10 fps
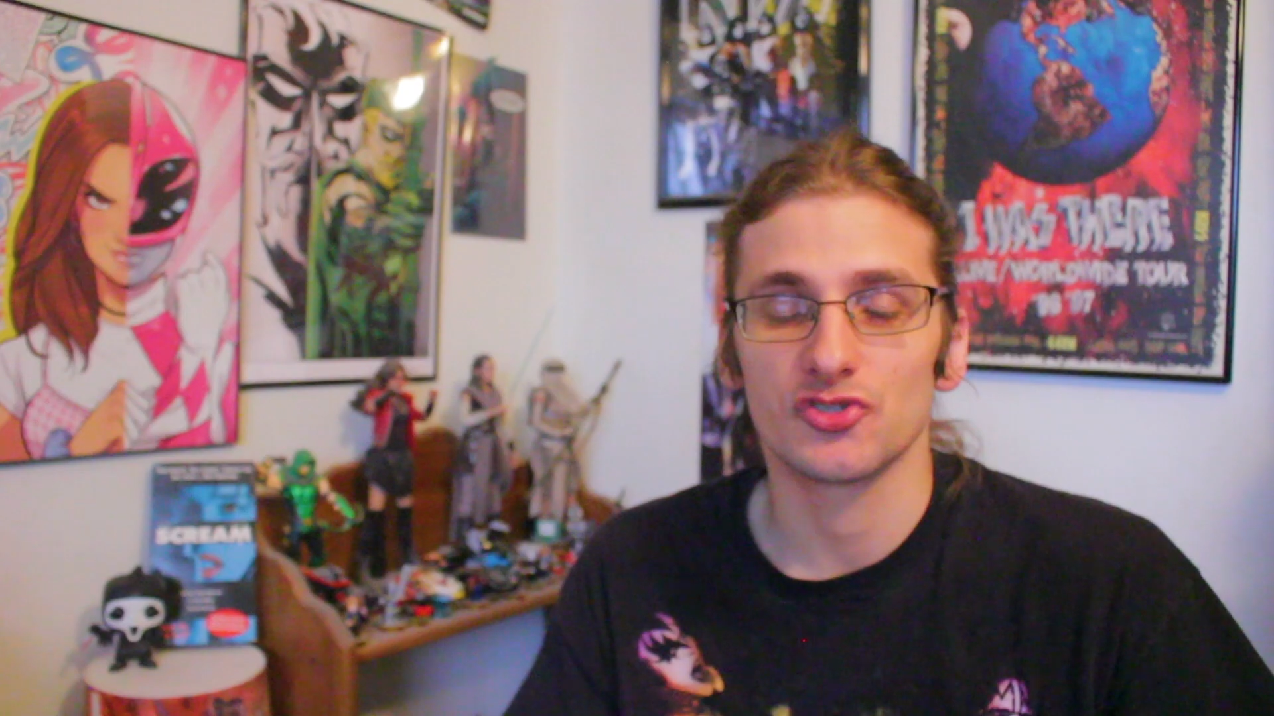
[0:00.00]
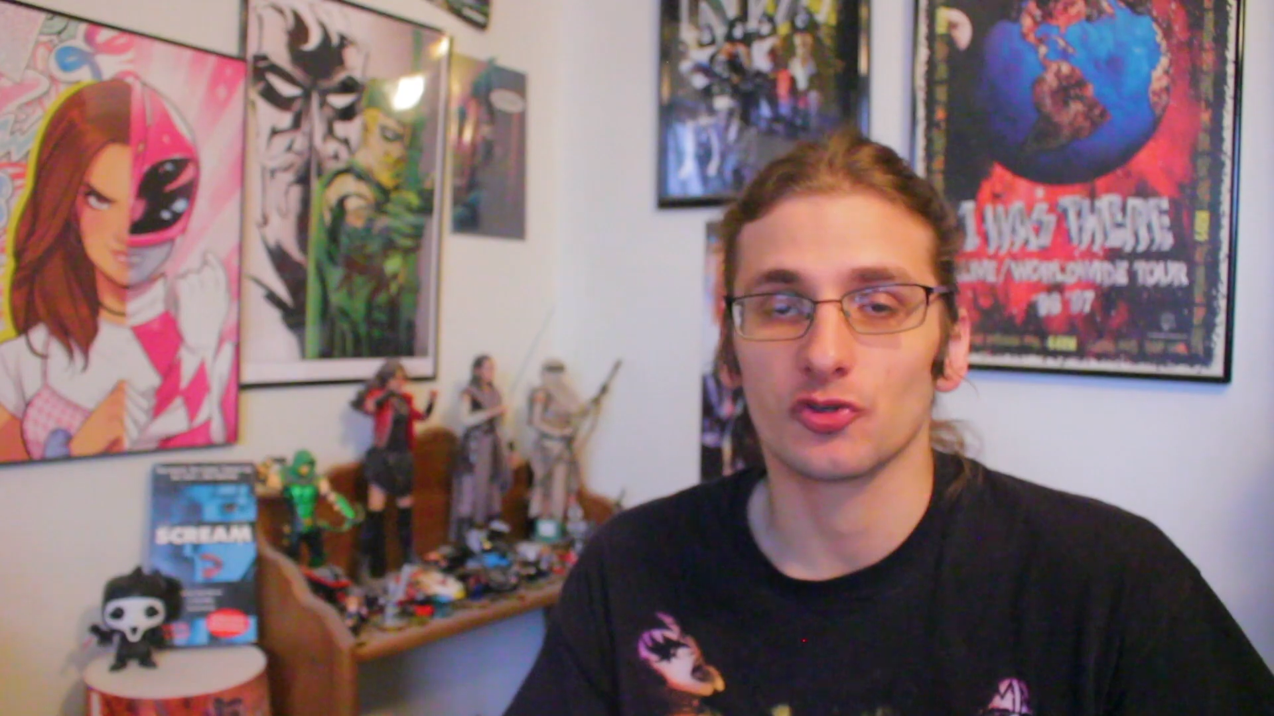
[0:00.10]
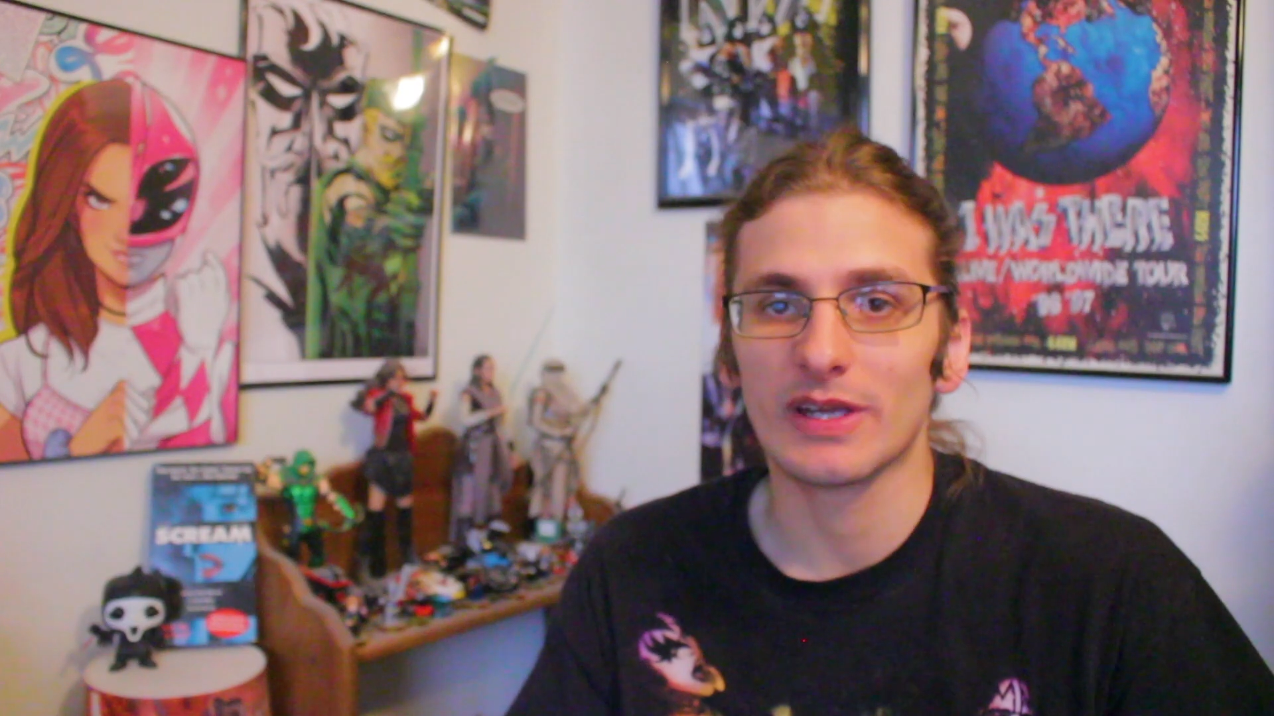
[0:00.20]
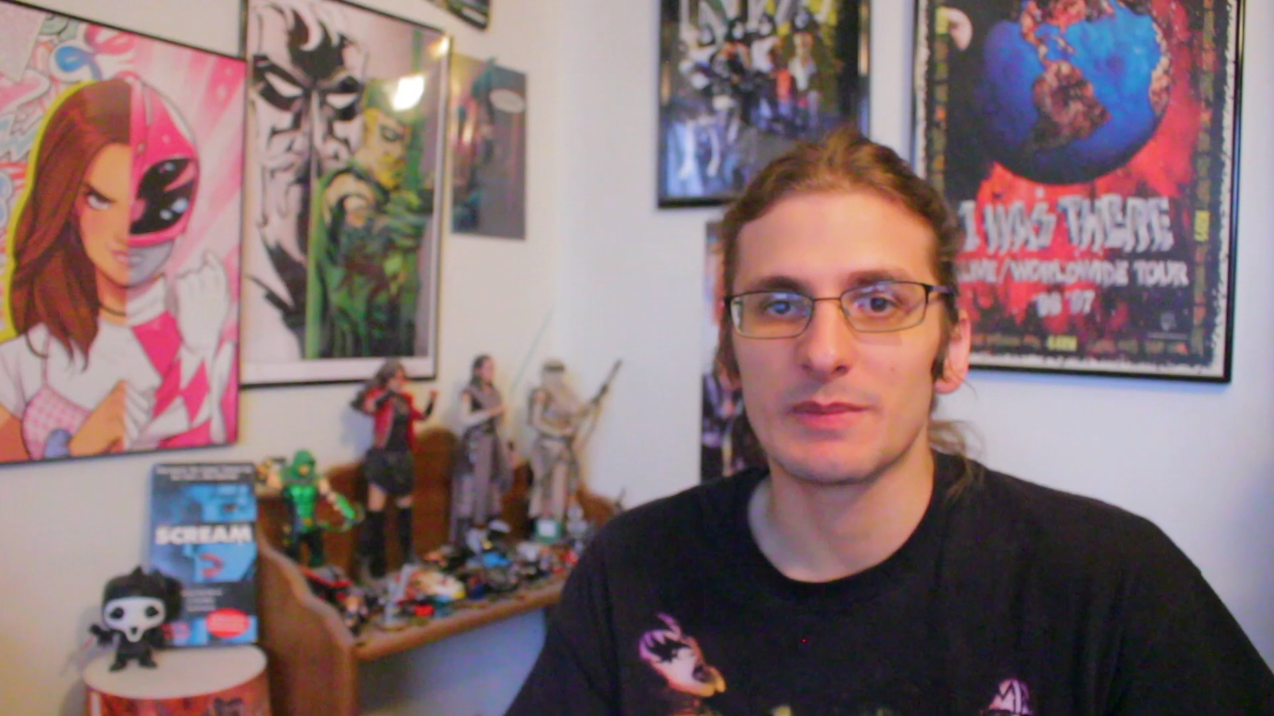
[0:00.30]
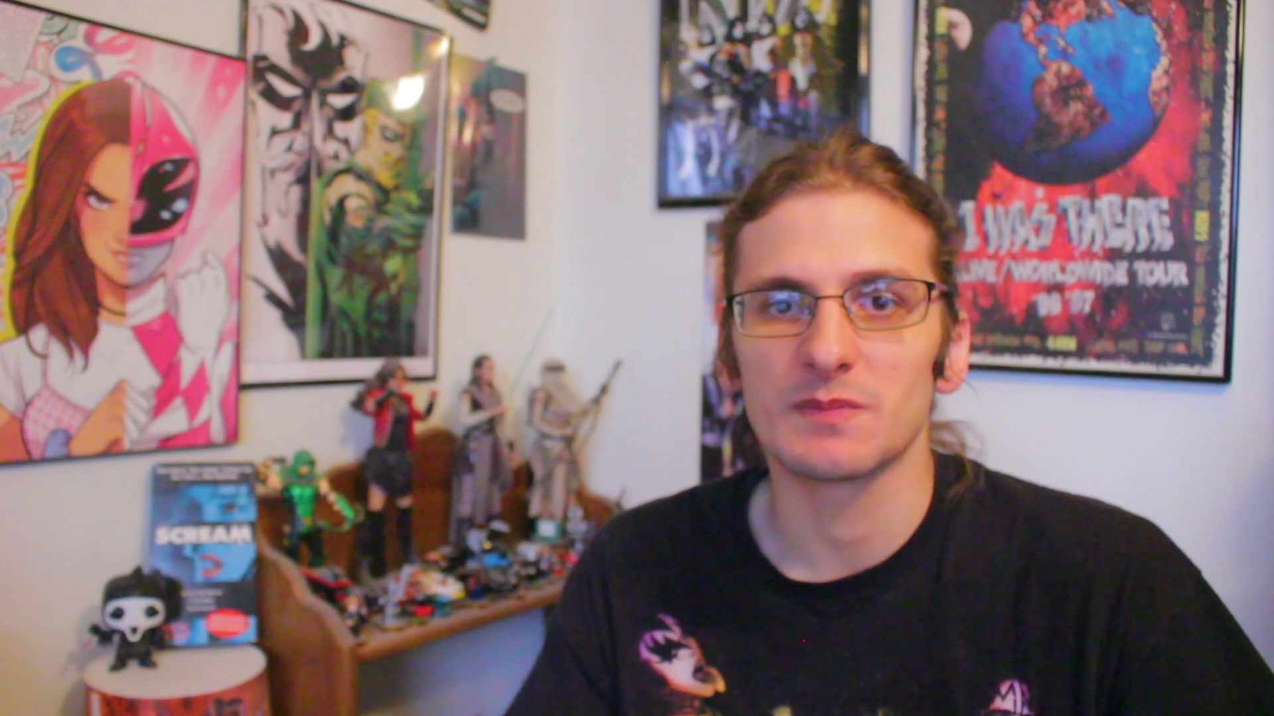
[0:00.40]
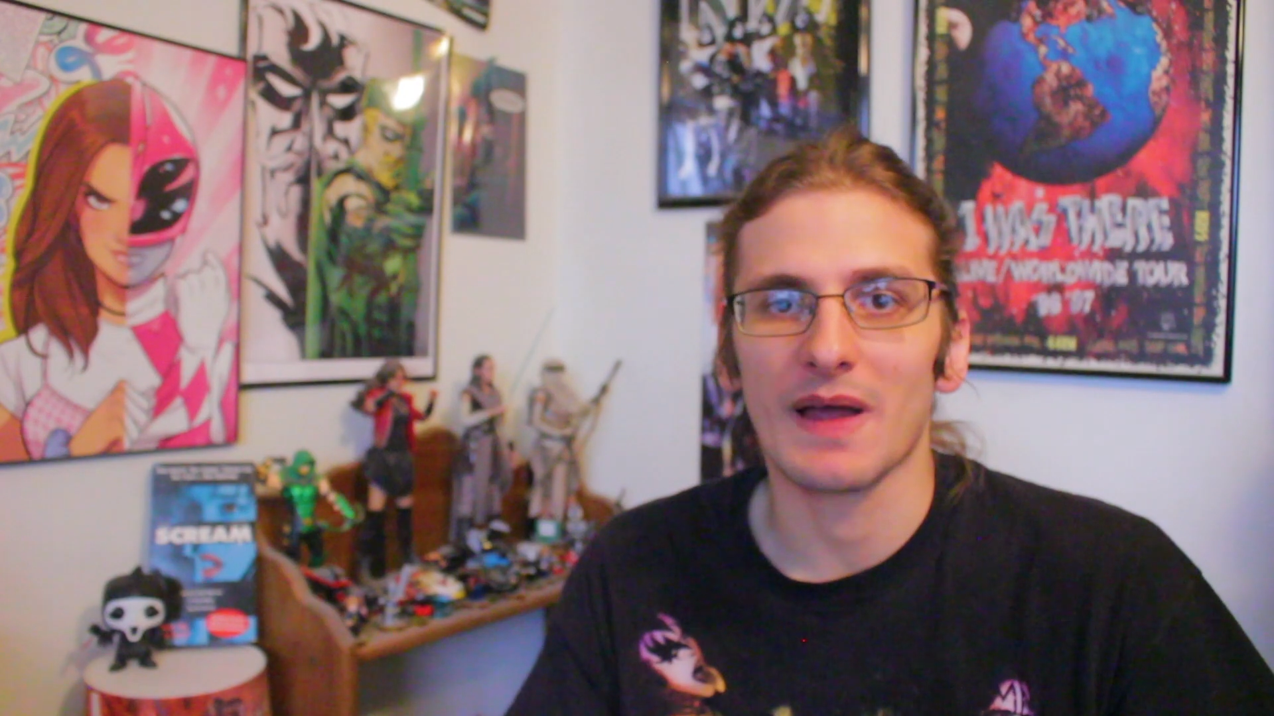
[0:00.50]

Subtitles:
Scream is my